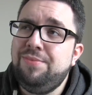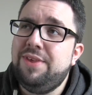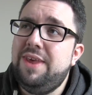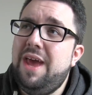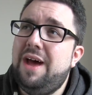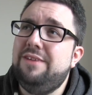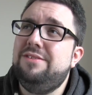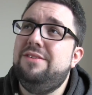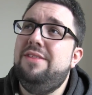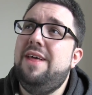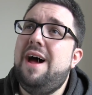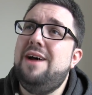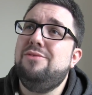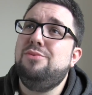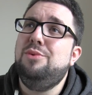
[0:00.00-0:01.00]
Yes,
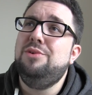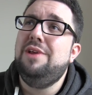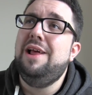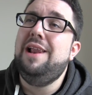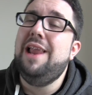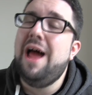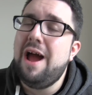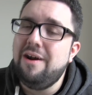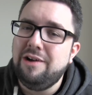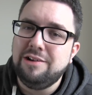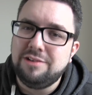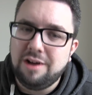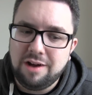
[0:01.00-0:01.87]
that was hilarious.